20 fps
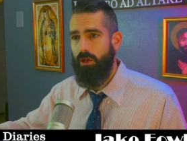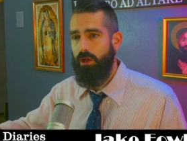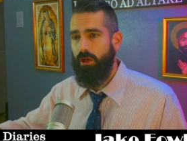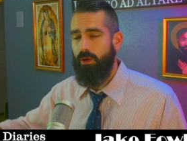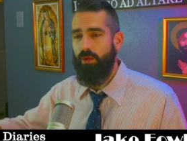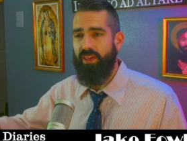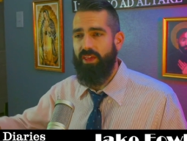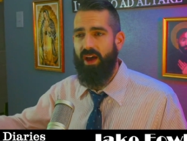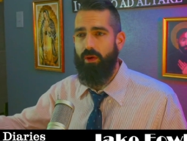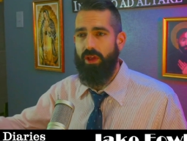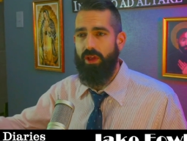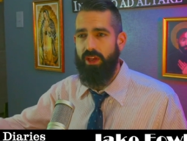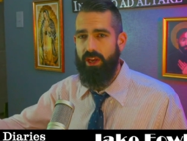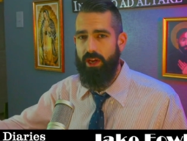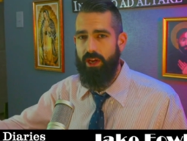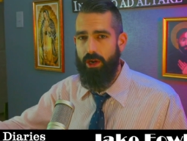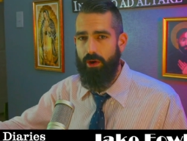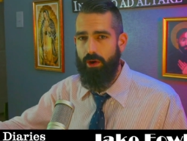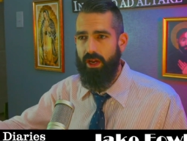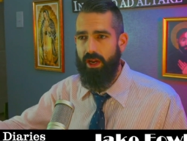without a
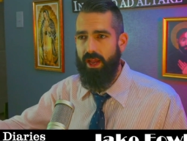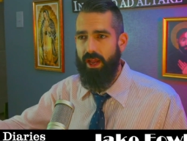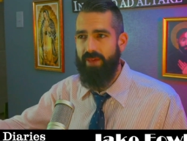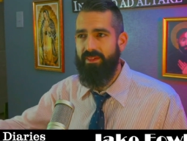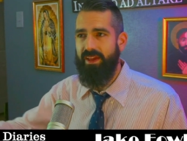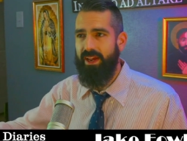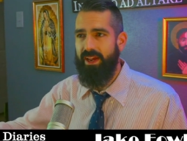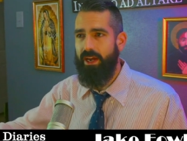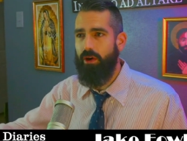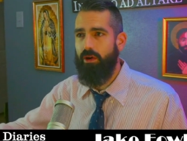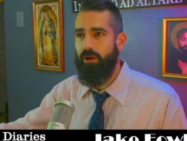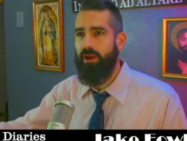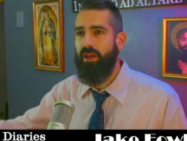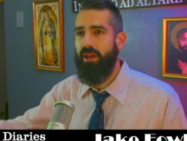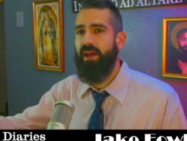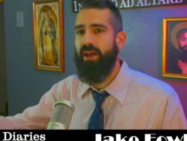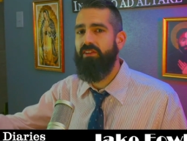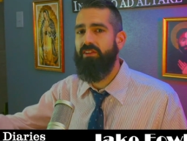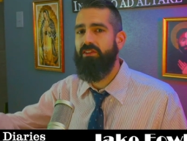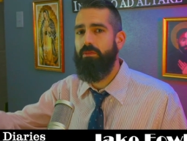hearing, and the hearing
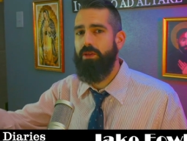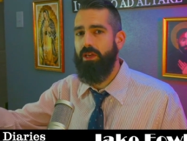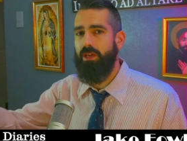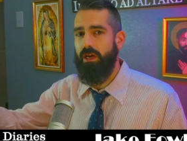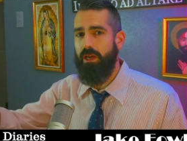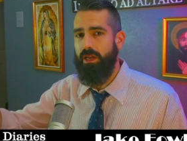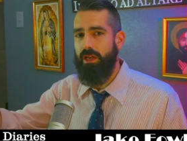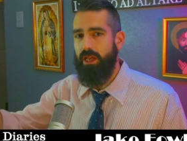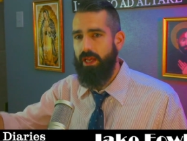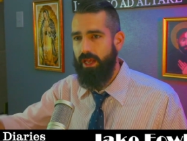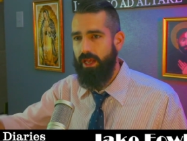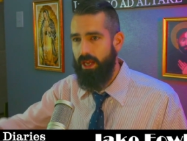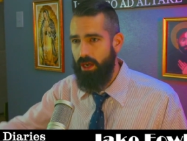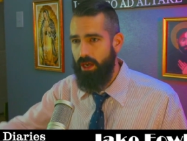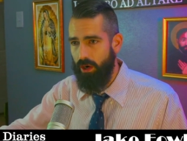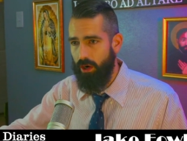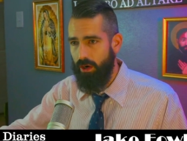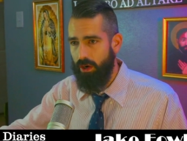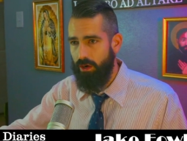has to be done here